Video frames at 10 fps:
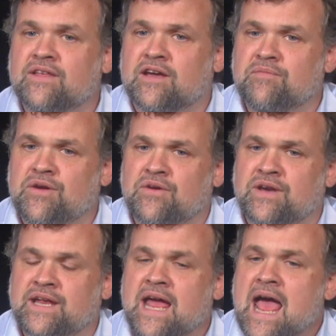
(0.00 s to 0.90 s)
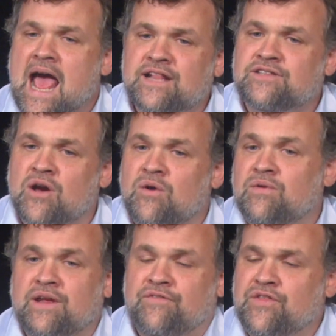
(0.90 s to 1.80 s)
community. And so
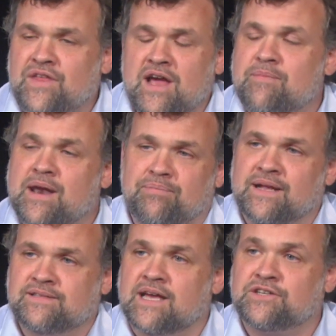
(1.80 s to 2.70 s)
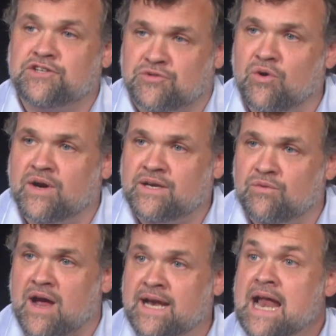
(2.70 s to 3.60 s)
if you think about a place like Detroit,
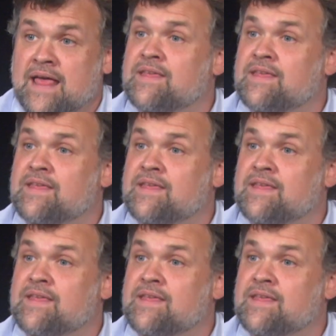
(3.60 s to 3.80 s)
right,